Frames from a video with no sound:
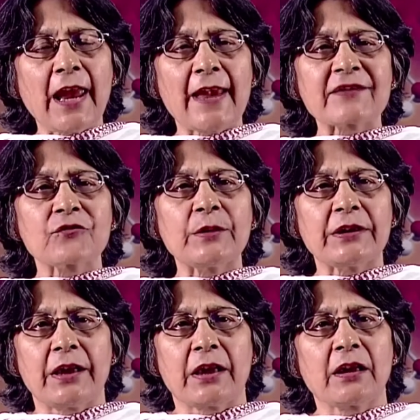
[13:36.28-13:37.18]
has to be
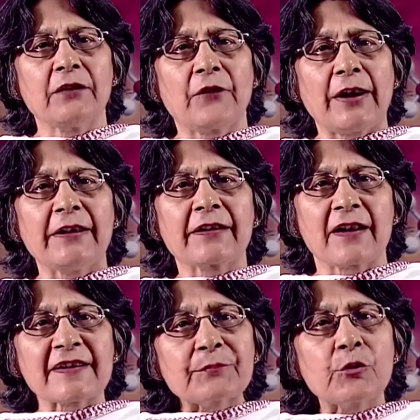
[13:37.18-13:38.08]
taken while
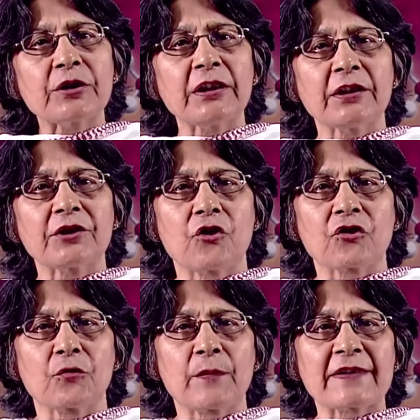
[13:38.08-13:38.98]
transporting the
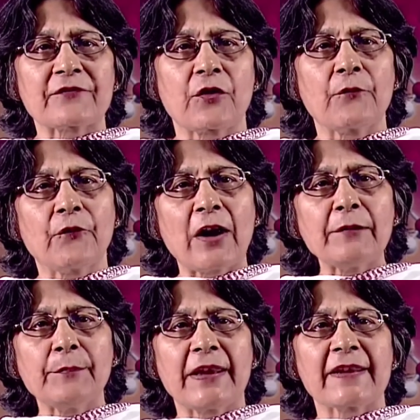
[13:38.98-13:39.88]
documents from
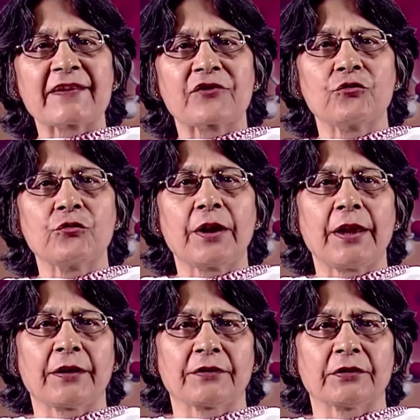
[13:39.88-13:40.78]
one place to
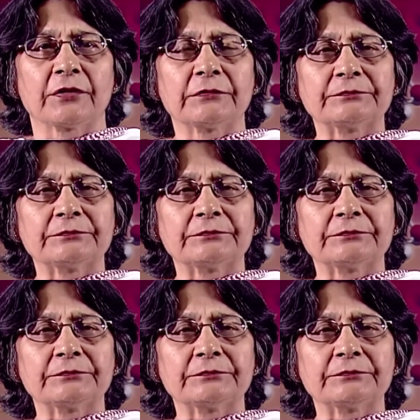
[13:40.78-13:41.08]
another.